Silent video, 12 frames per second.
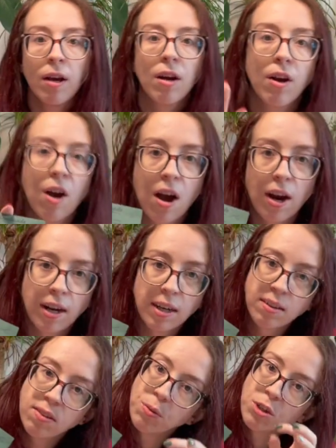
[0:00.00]

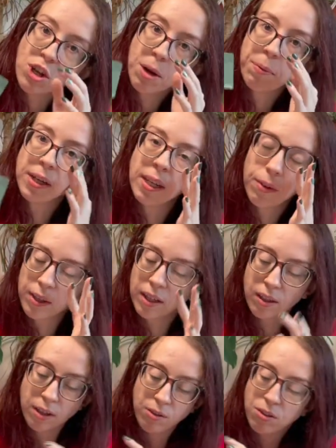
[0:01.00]
cards, which I'll bring you in
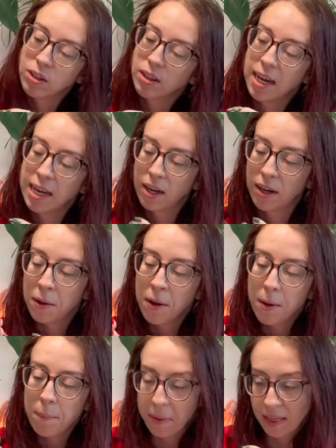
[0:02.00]
closer later,
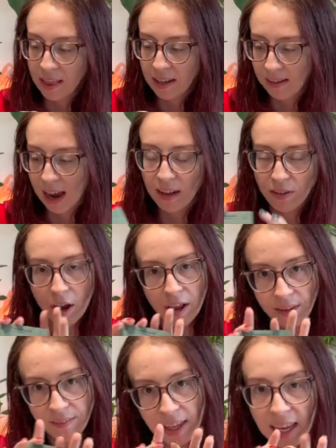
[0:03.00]
but this has all
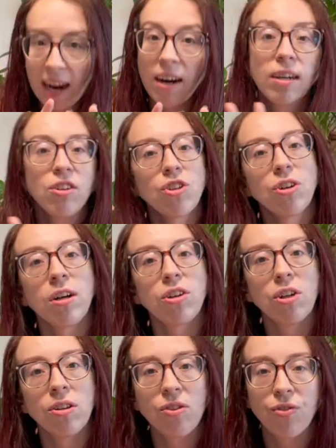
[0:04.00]
of the care
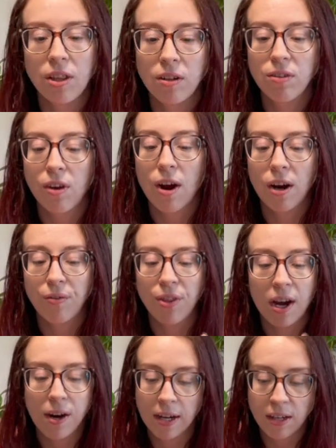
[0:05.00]
instructions for the scarf
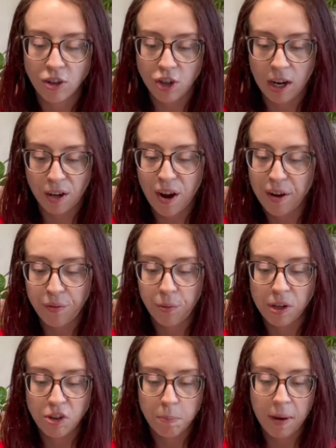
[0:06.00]
that I can check off
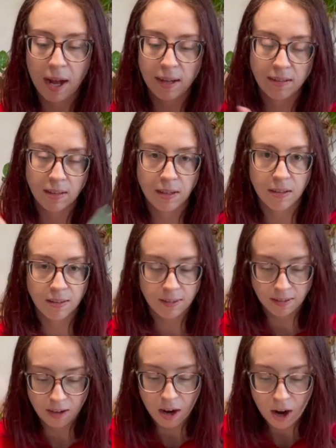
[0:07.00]
which
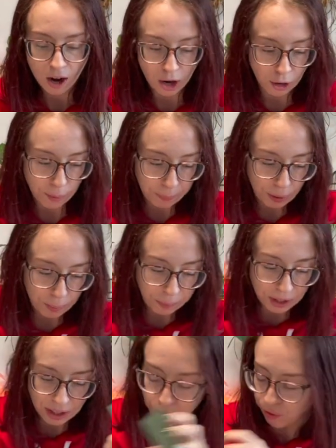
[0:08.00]
boxes are
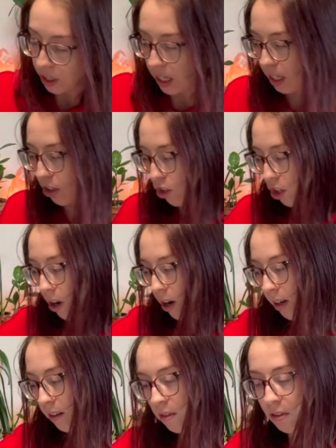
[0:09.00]
appropriate for each
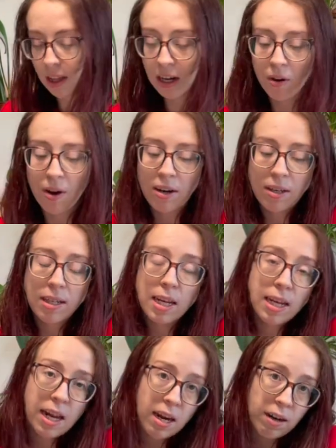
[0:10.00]
yarn, so they know how to
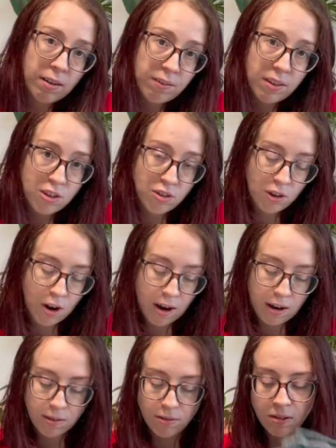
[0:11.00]
take care of their
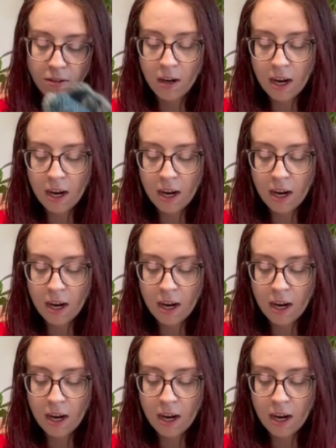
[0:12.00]
scarves